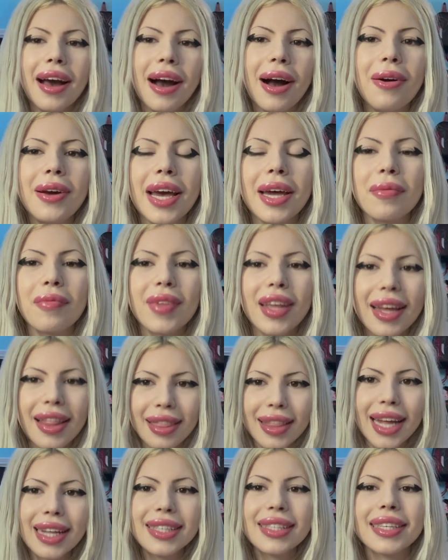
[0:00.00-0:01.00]
Okay,
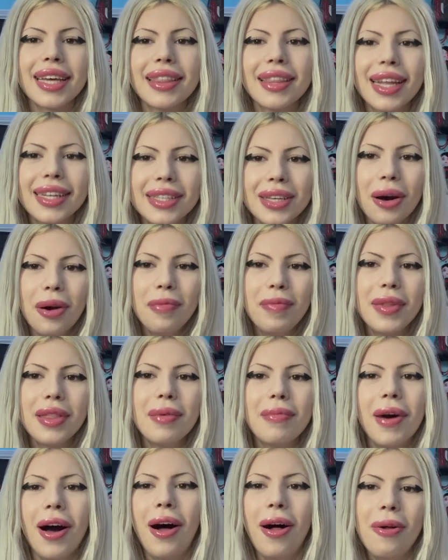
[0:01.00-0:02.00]
let's let's open
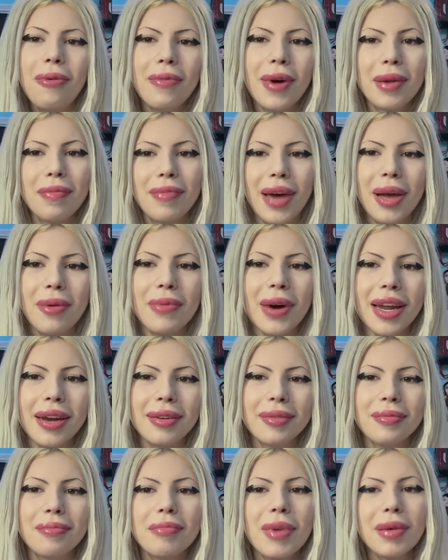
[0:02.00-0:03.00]
them all one by
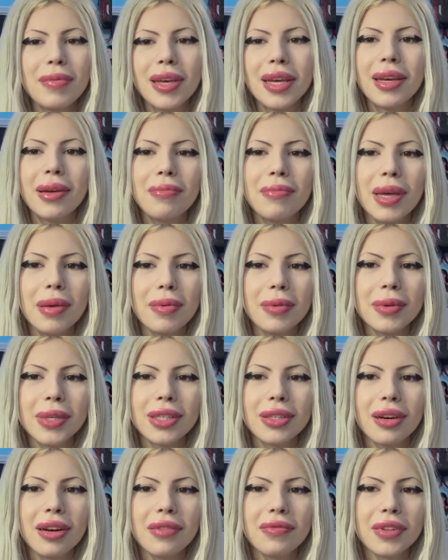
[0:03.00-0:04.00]
one. Maybe maybe we'll
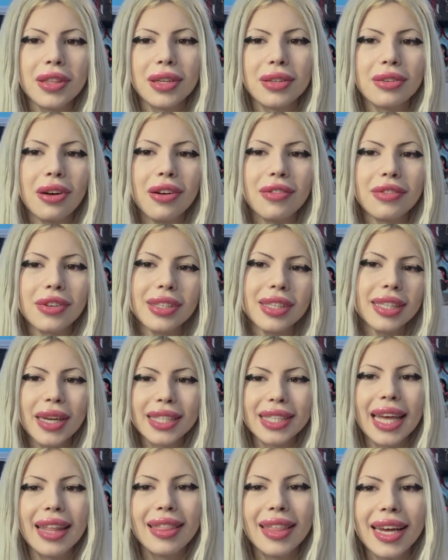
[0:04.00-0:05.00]
start off with the doll first
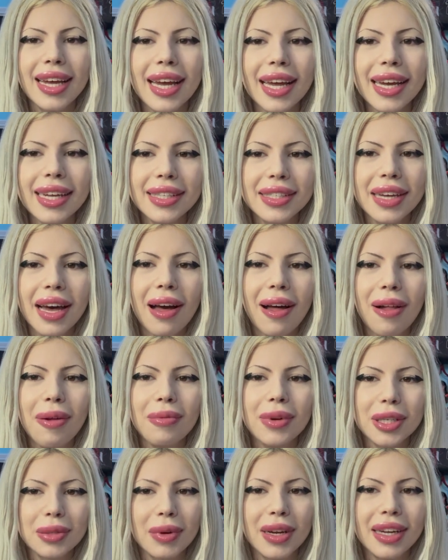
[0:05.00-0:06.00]
because I think I can tell
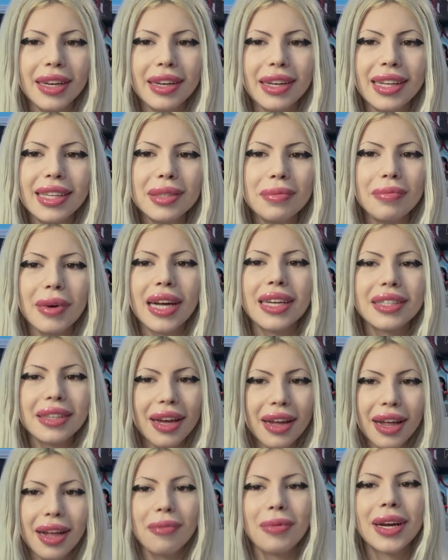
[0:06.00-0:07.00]
which one it is, but
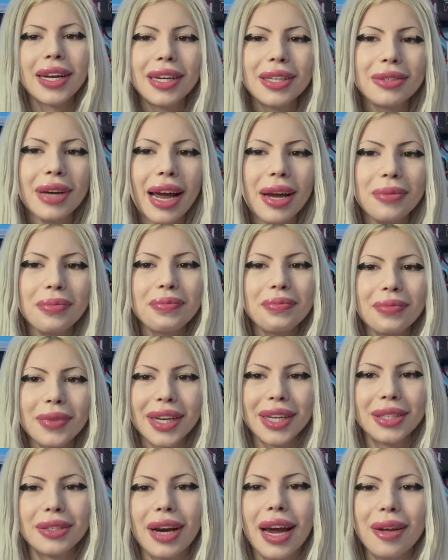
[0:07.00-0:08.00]
we're gonna try. We're
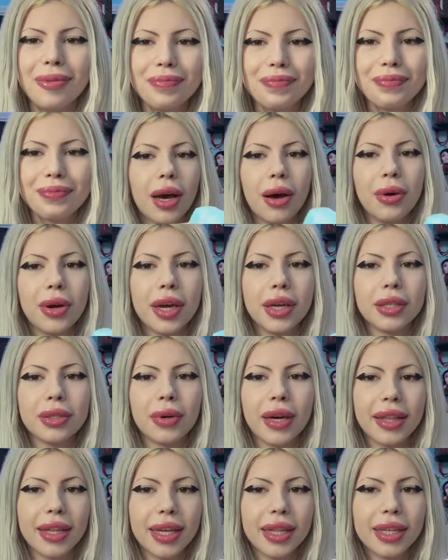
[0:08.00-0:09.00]
gonna try. Okay, so
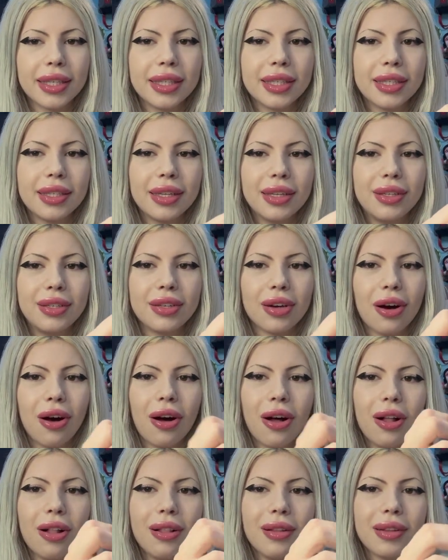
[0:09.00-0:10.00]
I think this is the
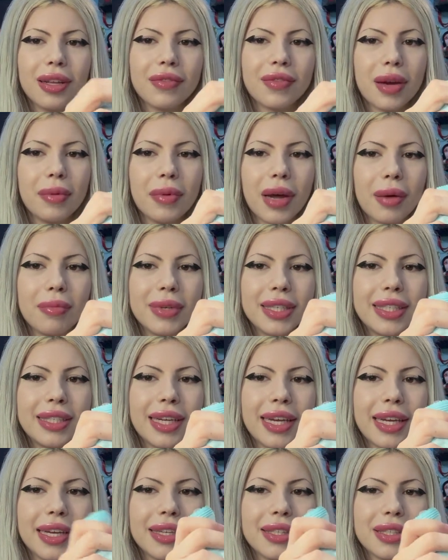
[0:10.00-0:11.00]
doll, if I'm not
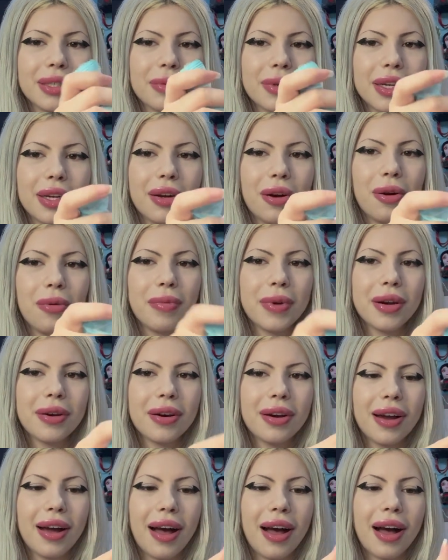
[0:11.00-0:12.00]
mistaken. So we're gonna open
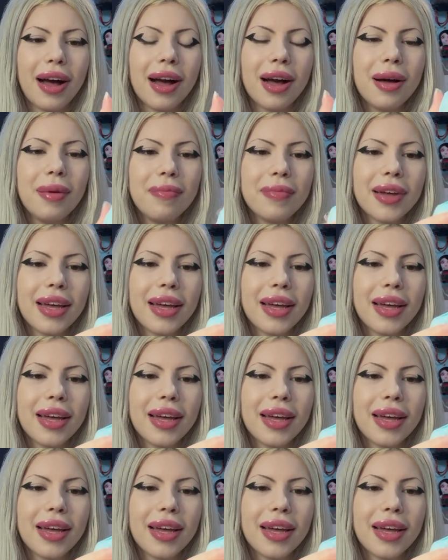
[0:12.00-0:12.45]
her up.